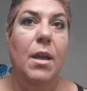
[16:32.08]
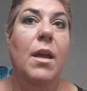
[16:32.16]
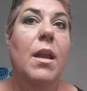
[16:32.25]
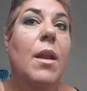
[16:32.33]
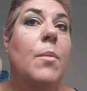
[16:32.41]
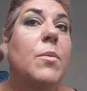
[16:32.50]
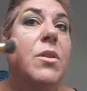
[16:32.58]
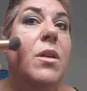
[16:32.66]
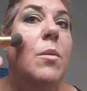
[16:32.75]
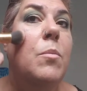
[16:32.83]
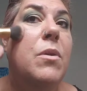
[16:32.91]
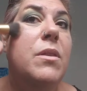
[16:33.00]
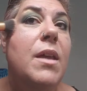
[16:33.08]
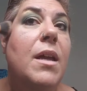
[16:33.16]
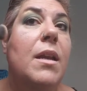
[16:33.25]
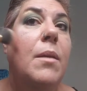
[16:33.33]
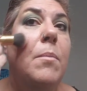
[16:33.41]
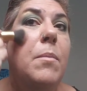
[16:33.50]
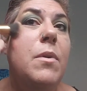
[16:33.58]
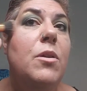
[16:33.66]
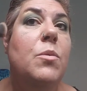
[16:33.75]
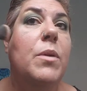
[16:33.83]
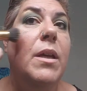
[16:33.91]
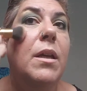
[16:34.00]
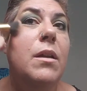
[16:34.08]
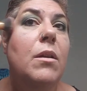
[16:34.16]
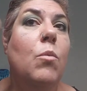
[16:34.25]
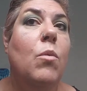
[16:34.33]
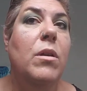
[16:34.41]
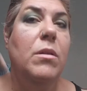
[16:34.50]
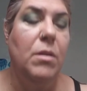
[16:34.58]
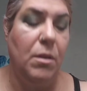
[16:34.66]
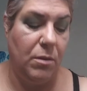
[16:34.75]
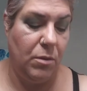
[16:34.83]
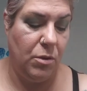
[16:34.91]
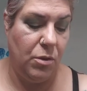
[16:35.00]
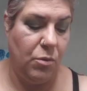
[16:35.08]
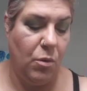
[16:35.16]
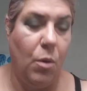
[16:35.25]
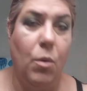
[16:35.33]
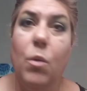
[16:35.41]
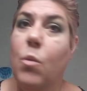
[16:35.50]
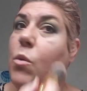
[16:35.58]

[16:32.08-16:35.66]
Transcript: And I'm just going to put that in between one stroke,